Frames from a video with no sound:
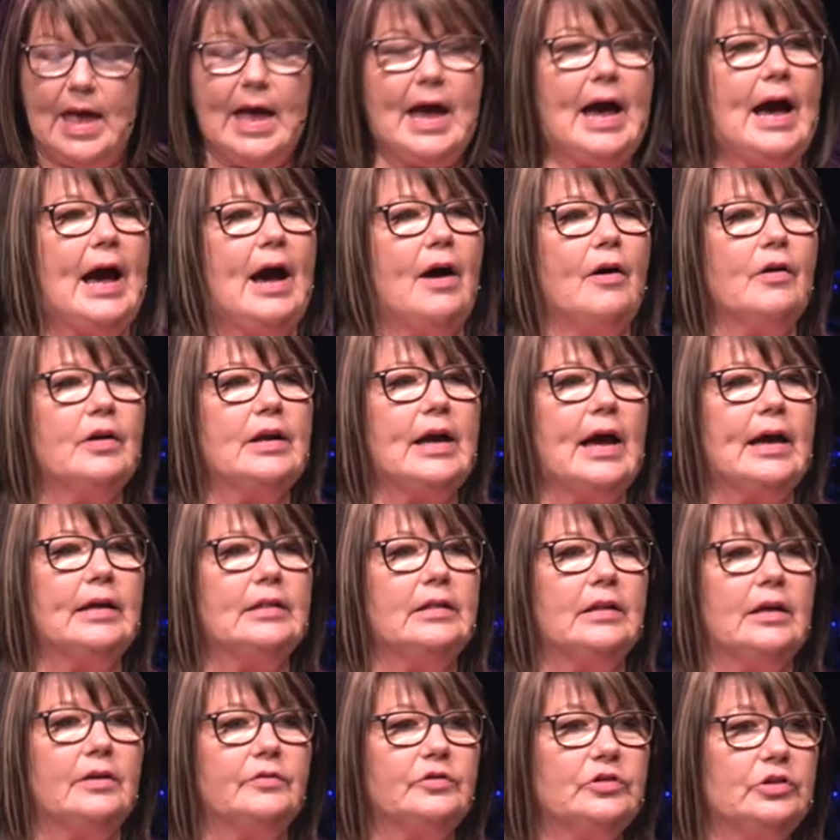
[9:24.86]
how God
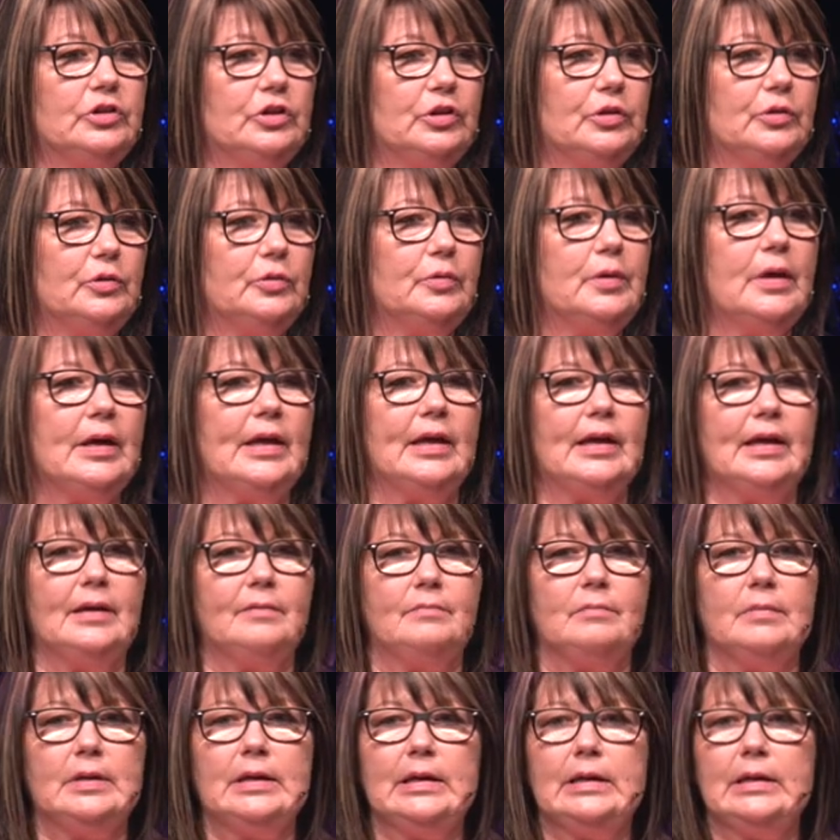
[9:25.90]
loves you and
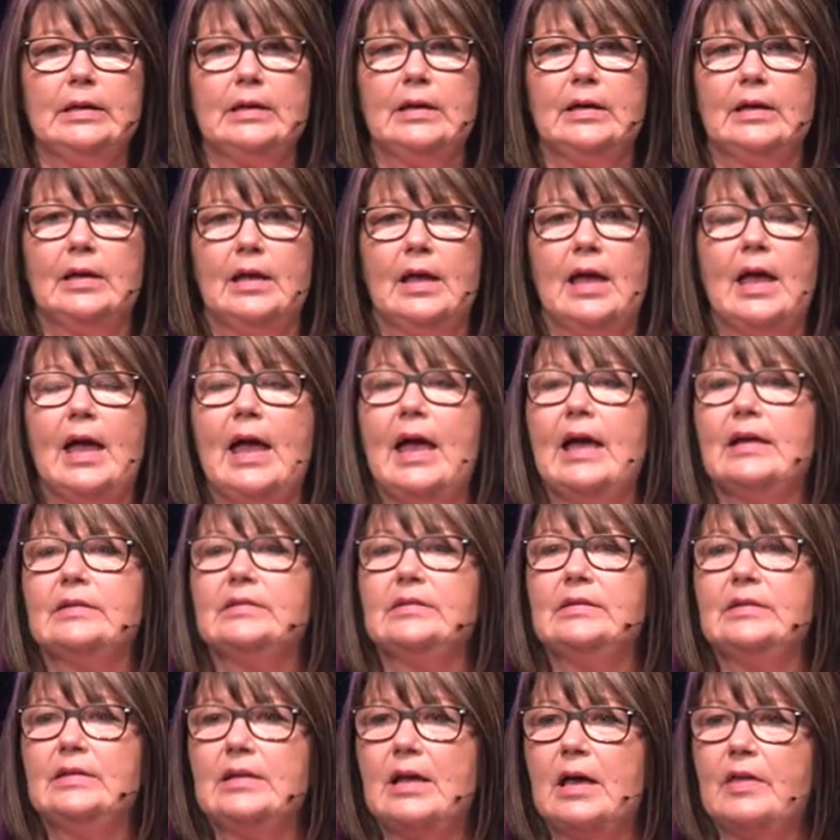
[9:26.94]
me has
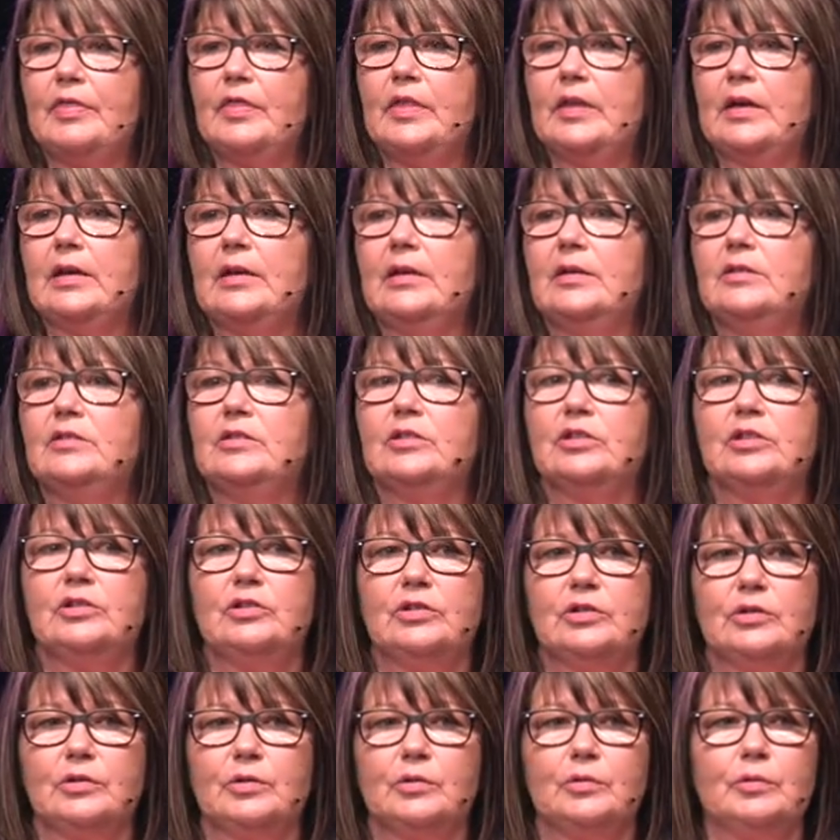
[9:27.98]
nothing to
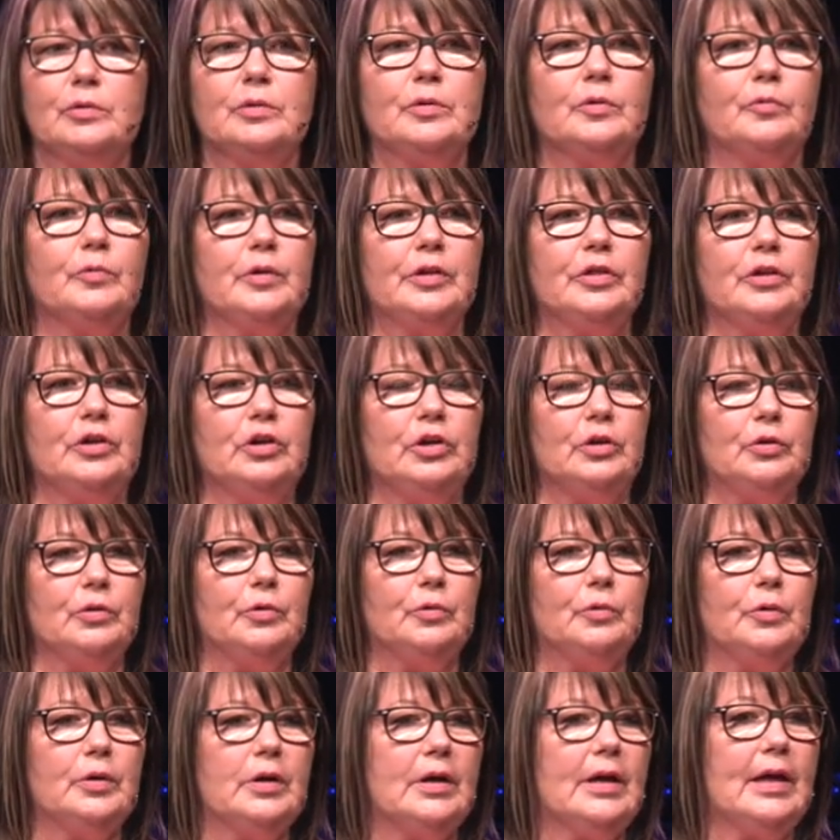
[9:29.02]
do with
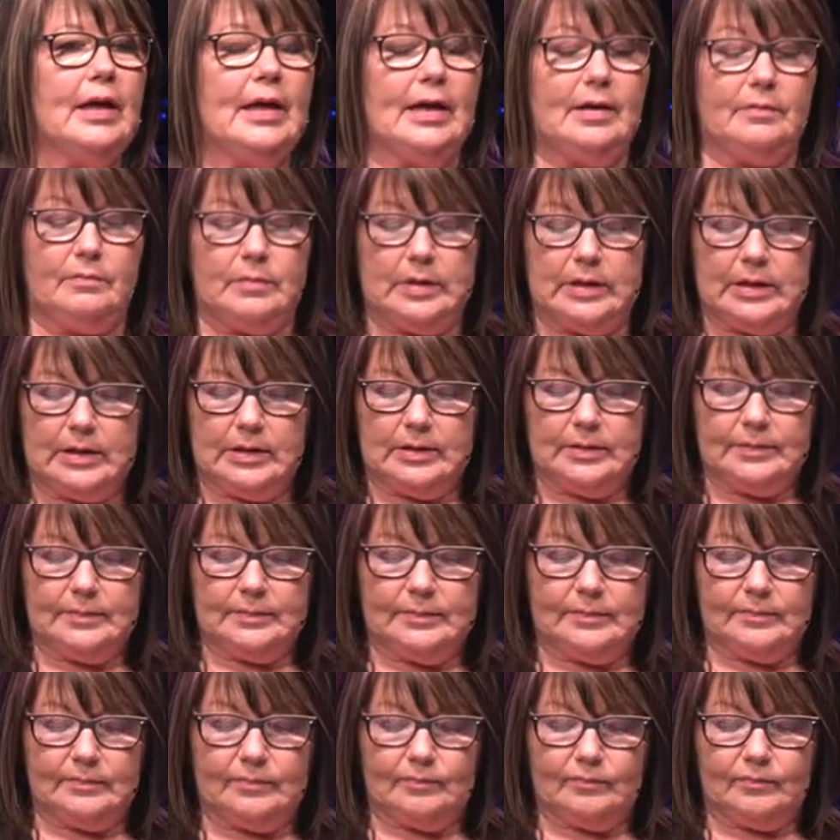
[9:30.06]
you and me.
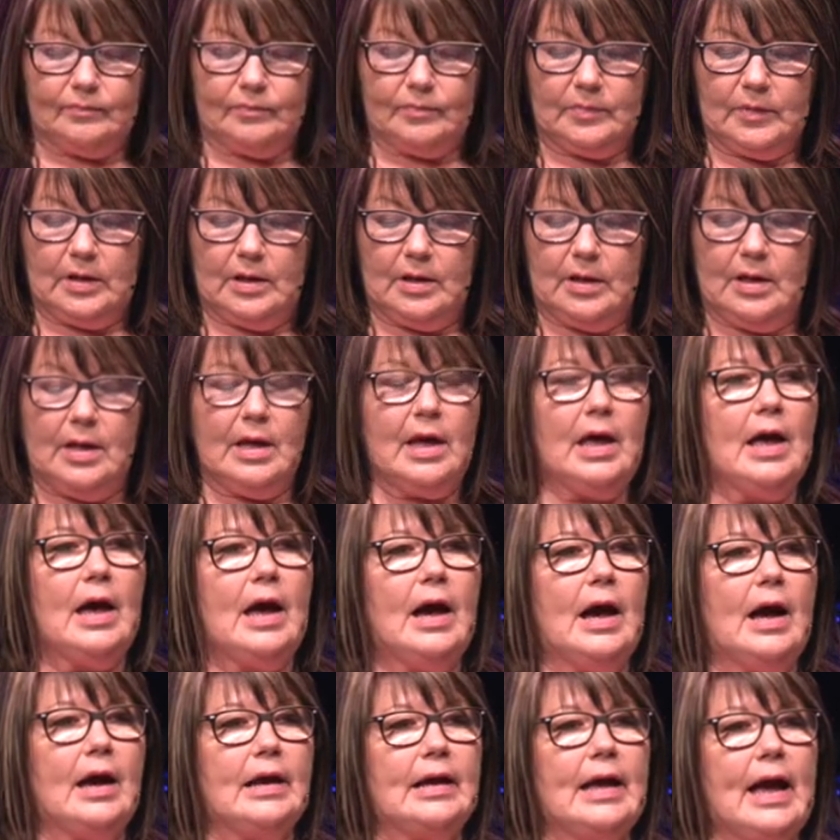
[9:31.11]

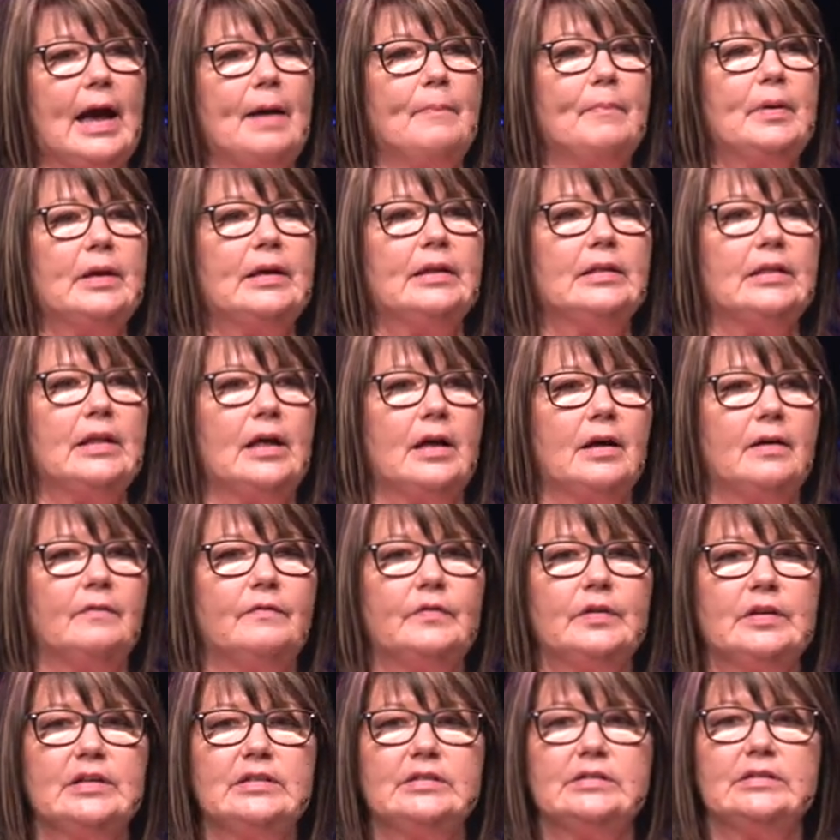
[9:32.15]
Agape love
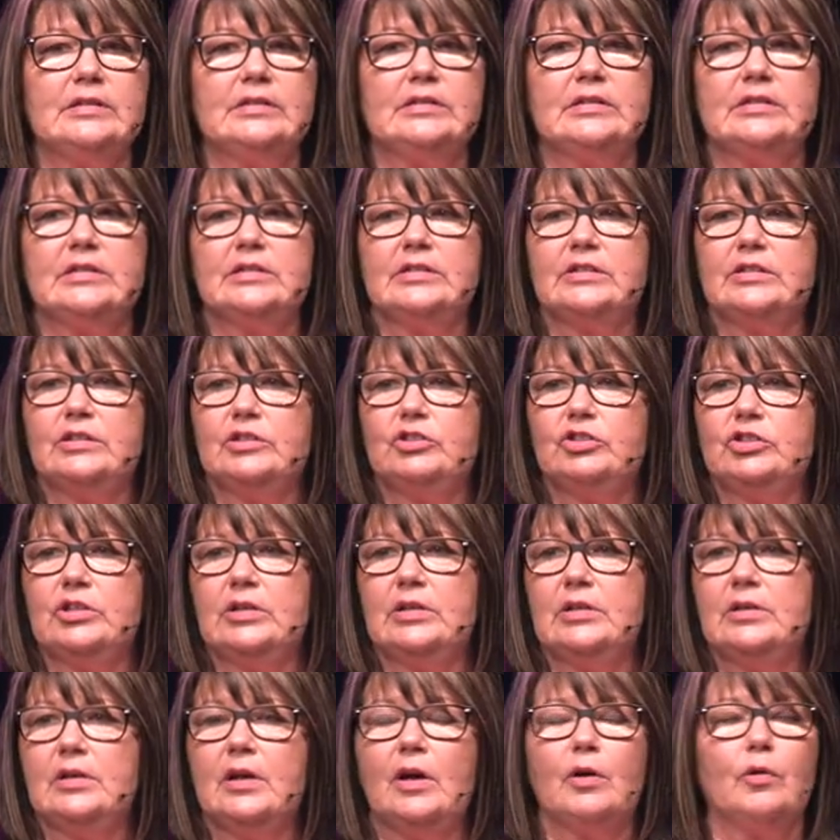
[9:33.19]
is a
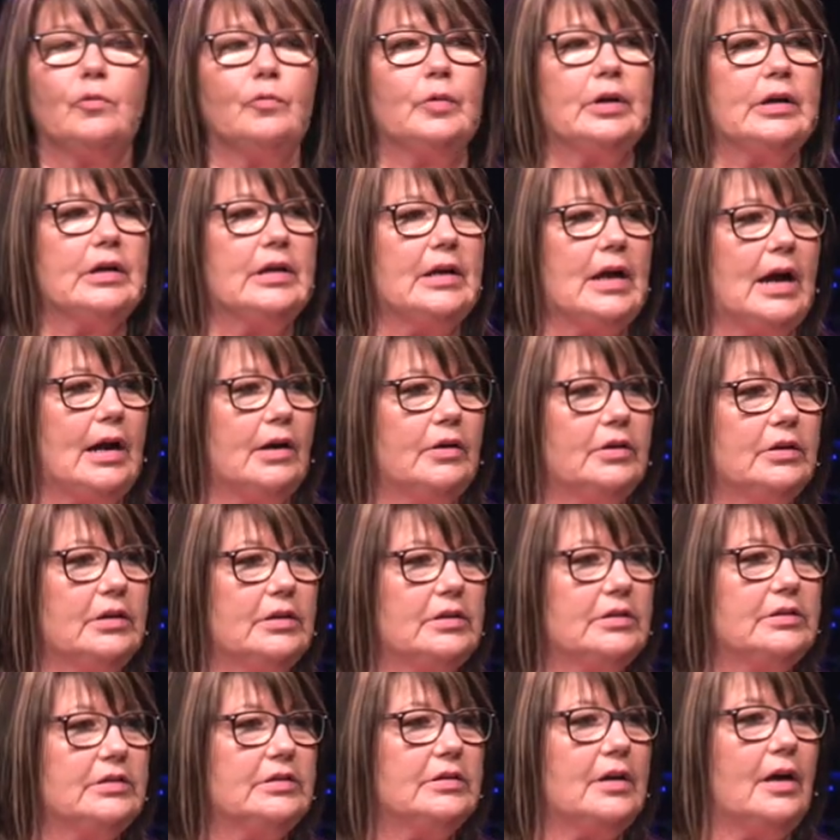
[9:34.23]
decision
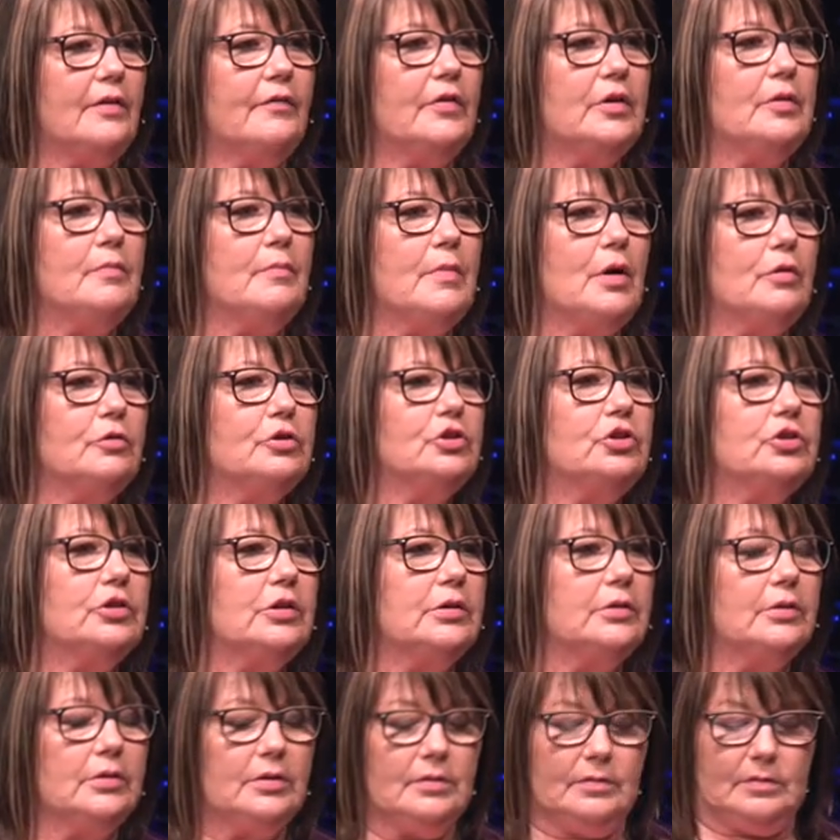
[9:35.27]
regardless of an
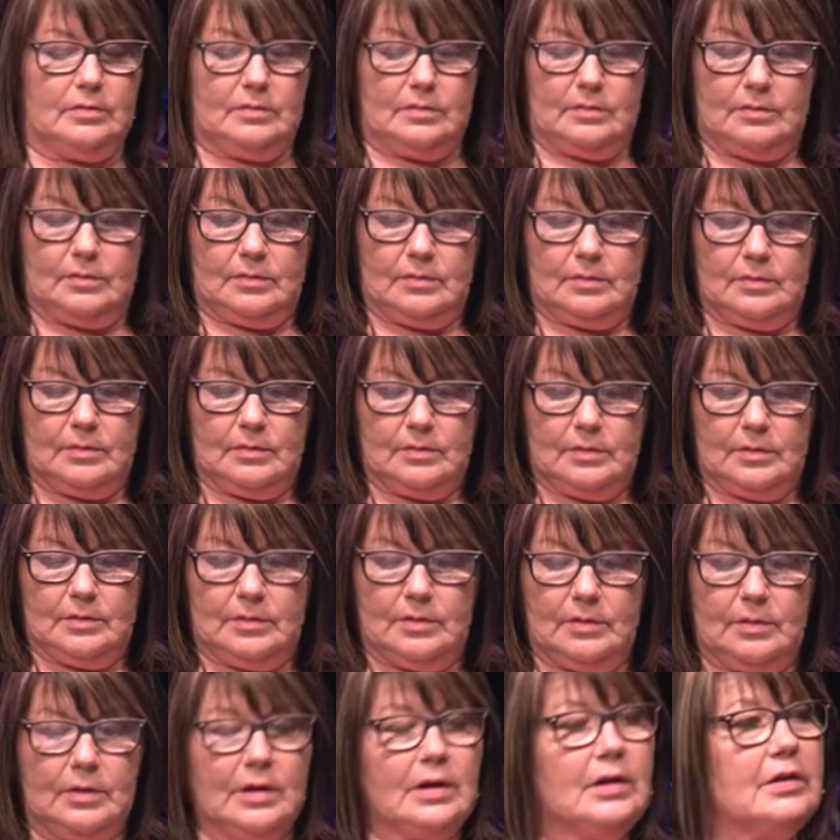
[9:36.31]
emotion.
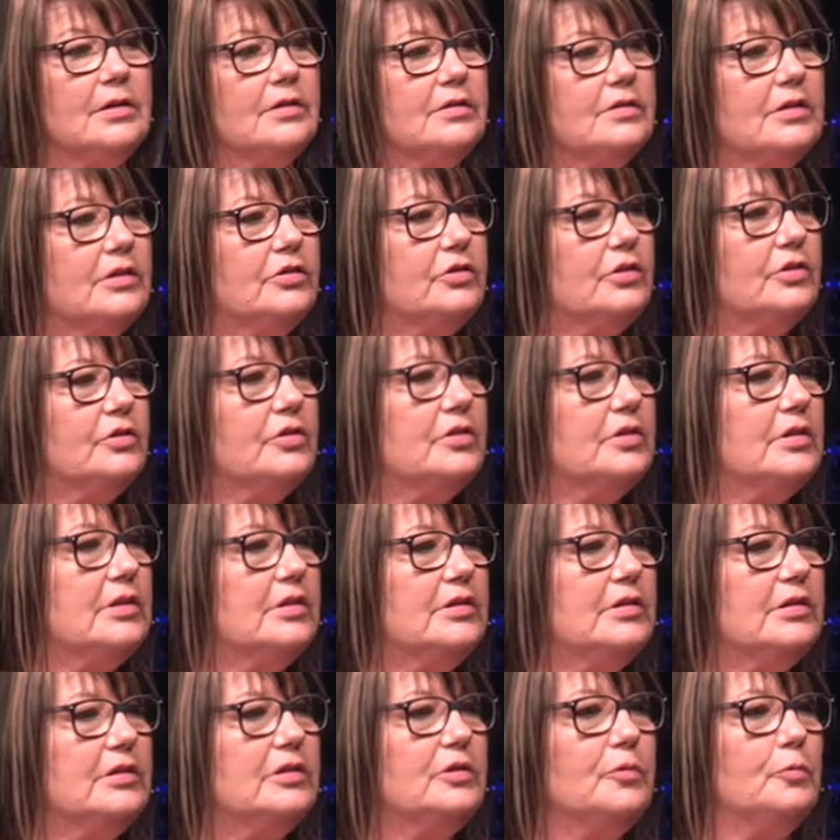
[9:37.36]
Sisters,
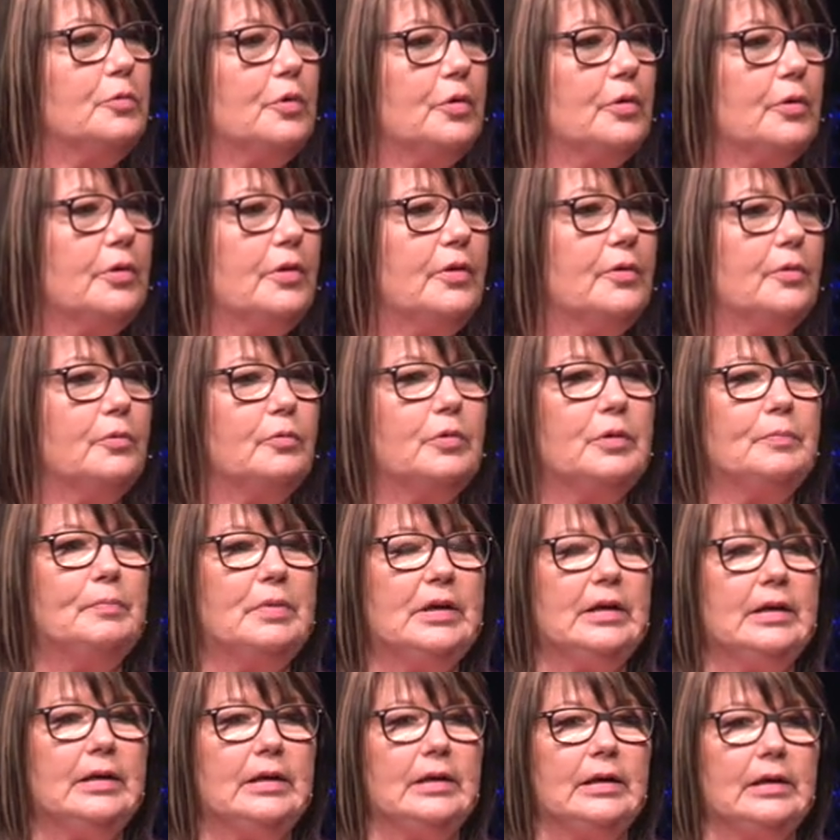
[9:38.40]
this is worth
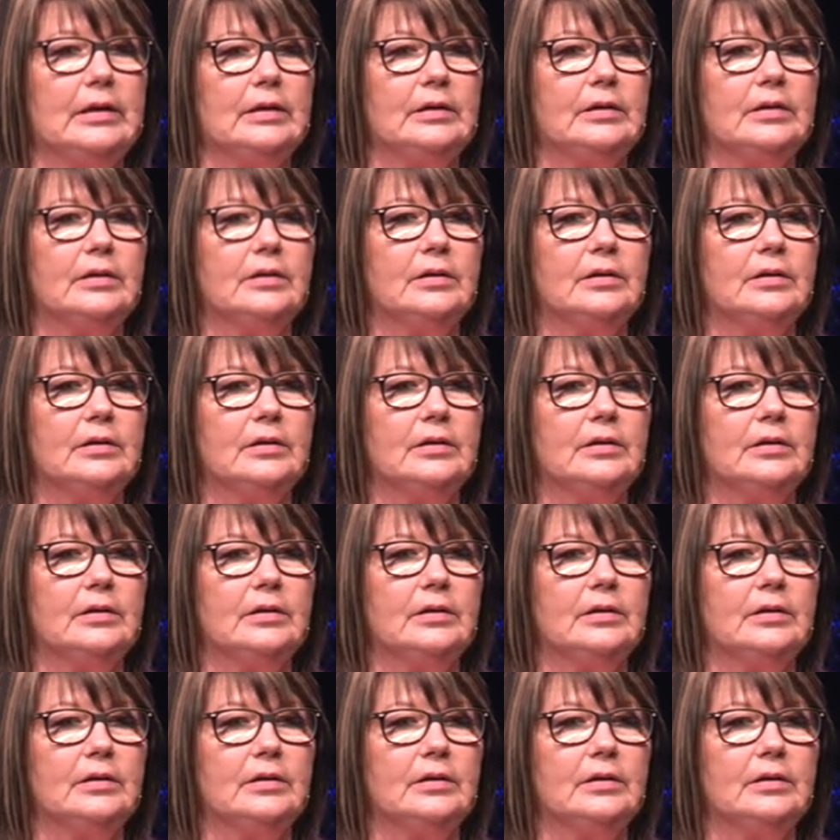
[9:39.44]
repeating.